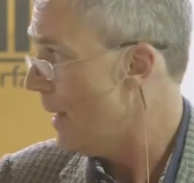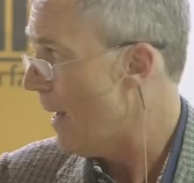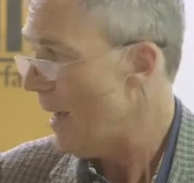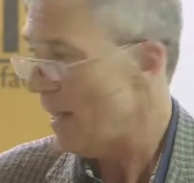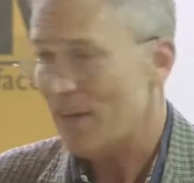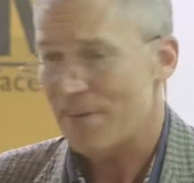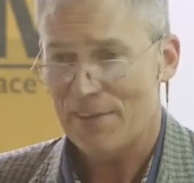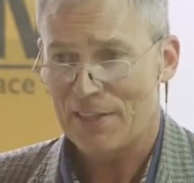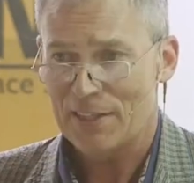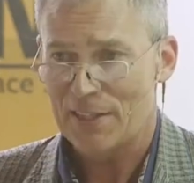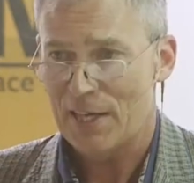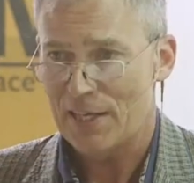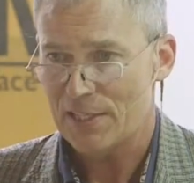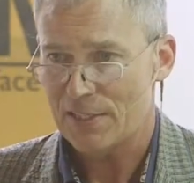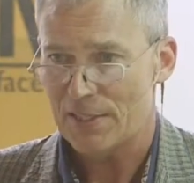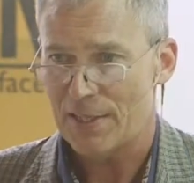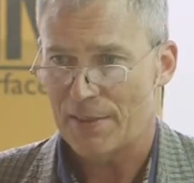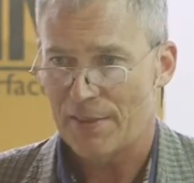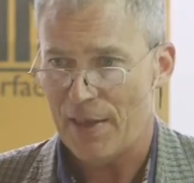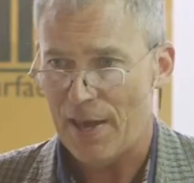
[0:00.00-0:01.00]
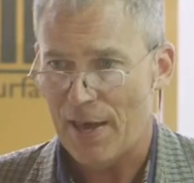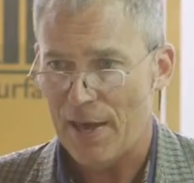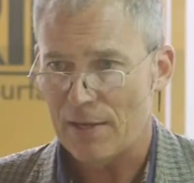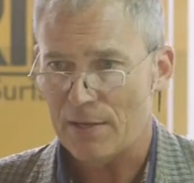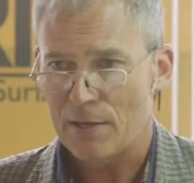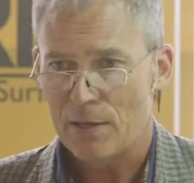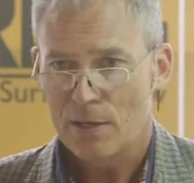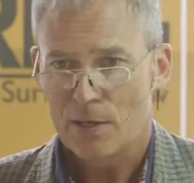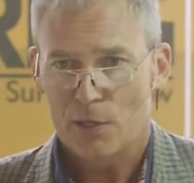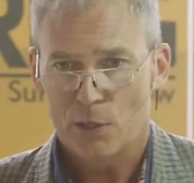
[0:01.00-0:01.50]
Anything less than
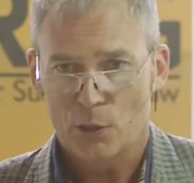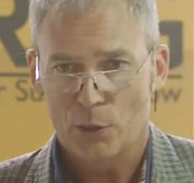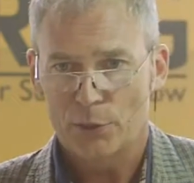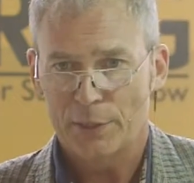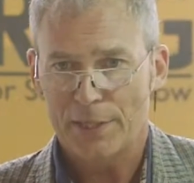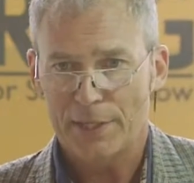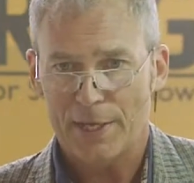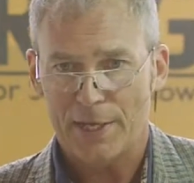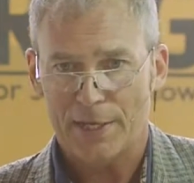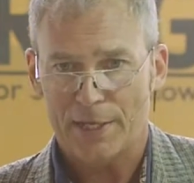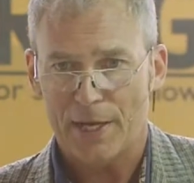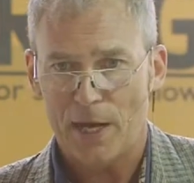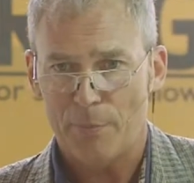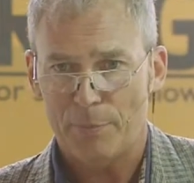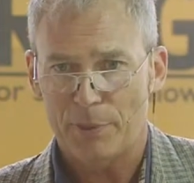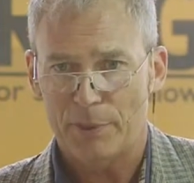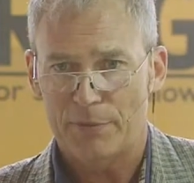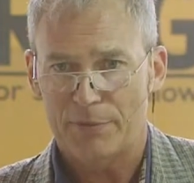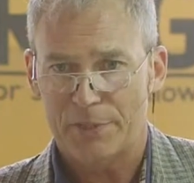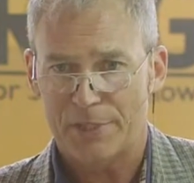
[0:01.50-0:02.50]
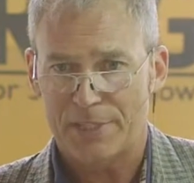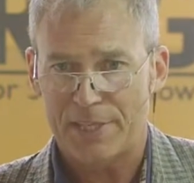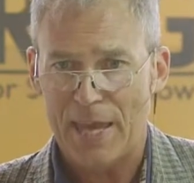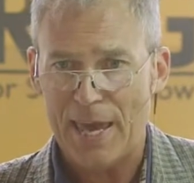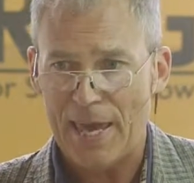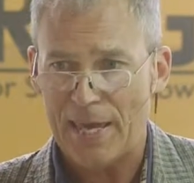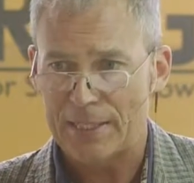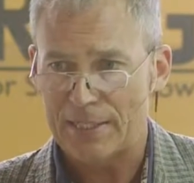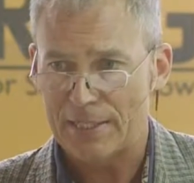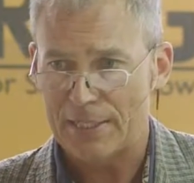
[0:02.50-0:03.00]
that, you'll only get a couple of
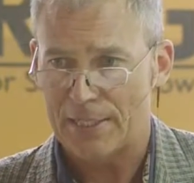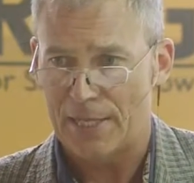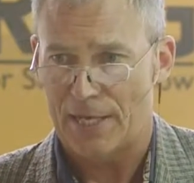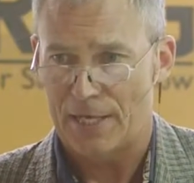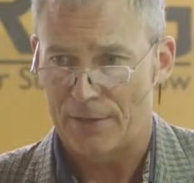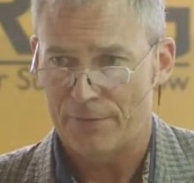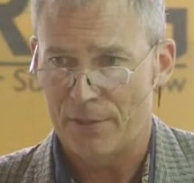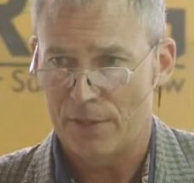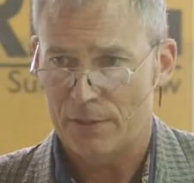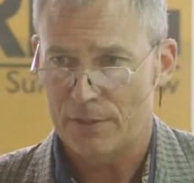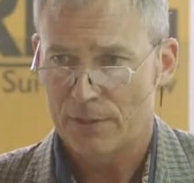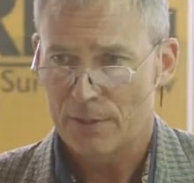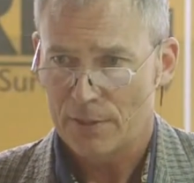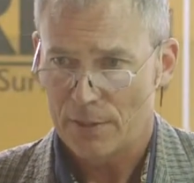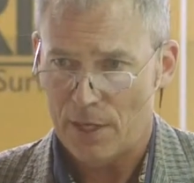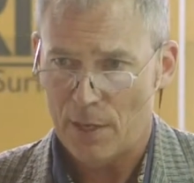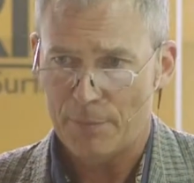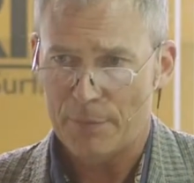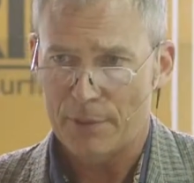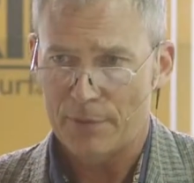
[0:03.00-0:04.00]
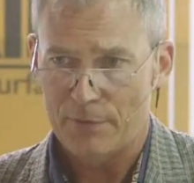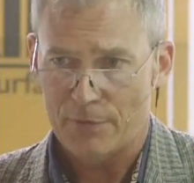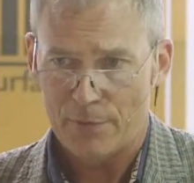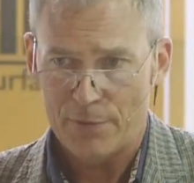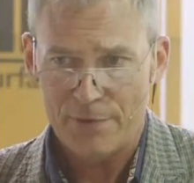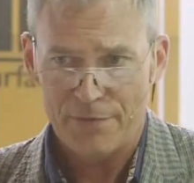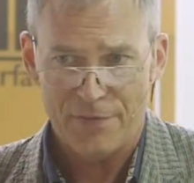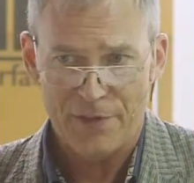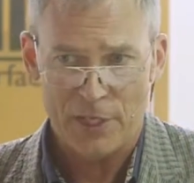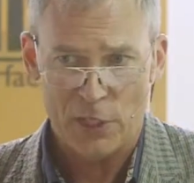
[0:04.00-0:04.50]
sands out of it, a couple of
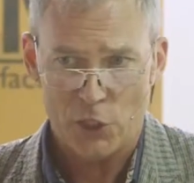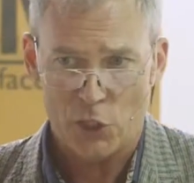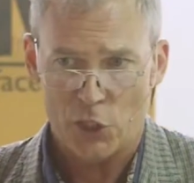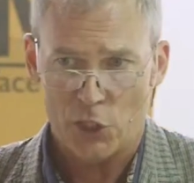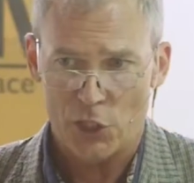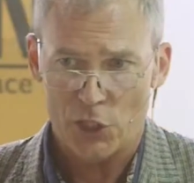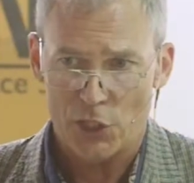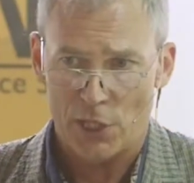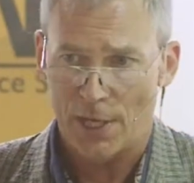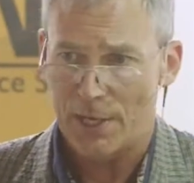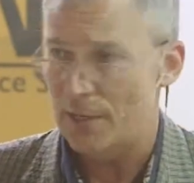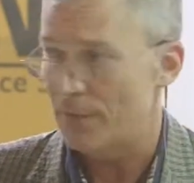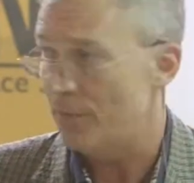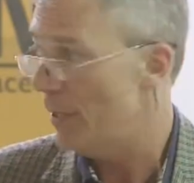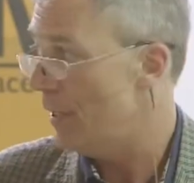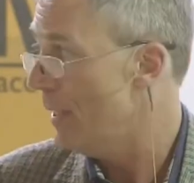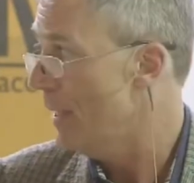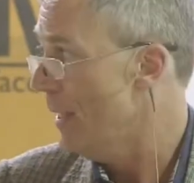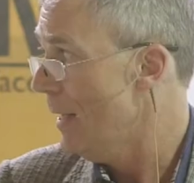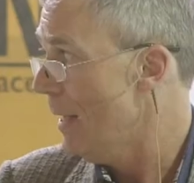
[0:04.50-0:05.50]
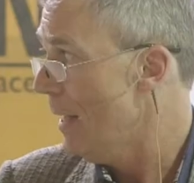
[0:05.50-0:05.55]
refinishes out of it.